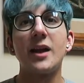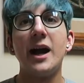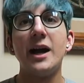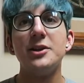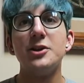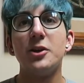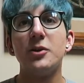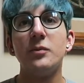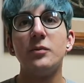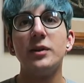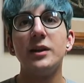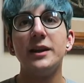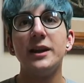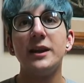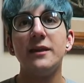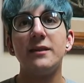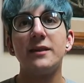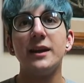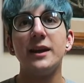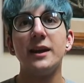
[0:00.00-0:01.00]
I don't
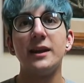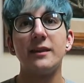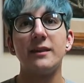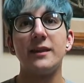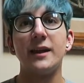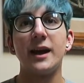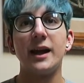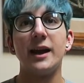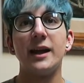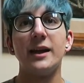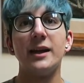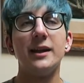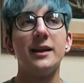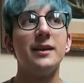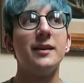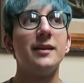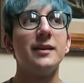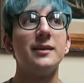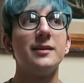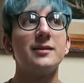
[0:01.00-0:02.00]
really think that
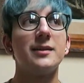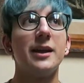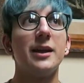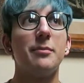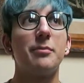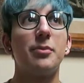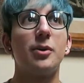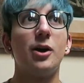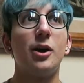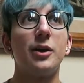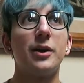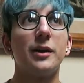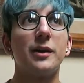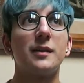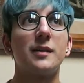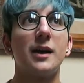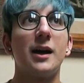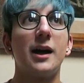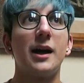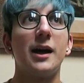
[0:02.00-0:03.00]
it is a
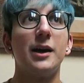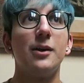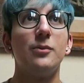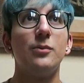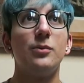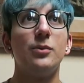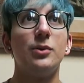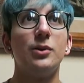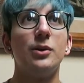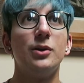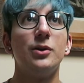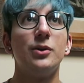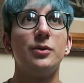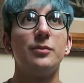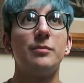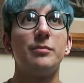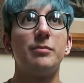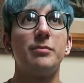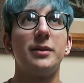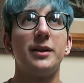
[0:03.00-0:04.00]
product I
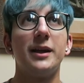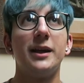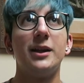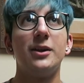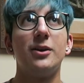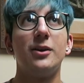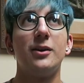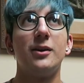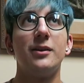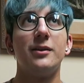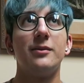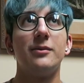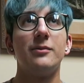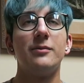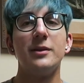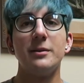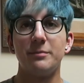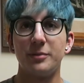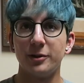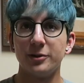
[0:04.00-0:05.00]
would plan on
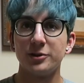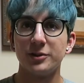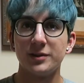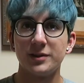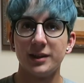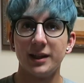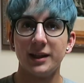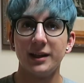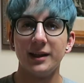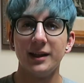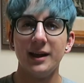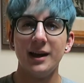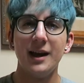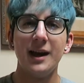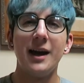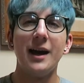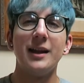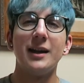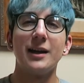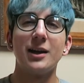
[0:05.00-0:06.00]
repurchasing.
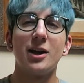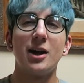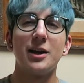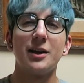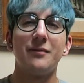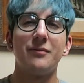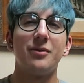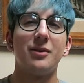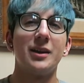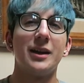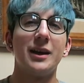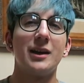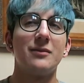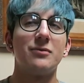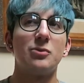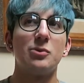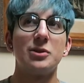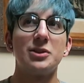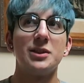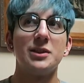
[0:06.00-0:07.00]
And I got it for
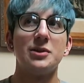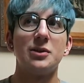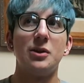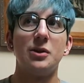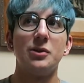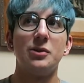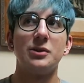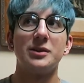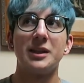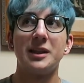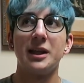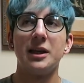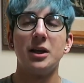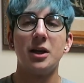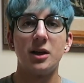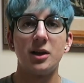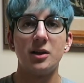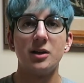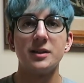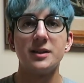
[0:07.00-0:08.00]
like $14. I think I
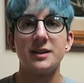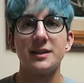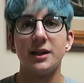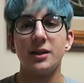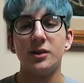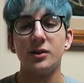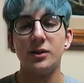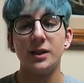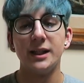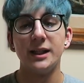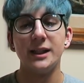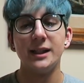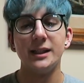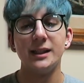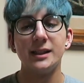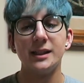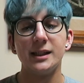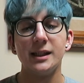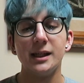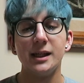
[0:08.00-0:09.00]
got it on sale,
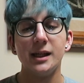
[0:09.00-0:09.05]
and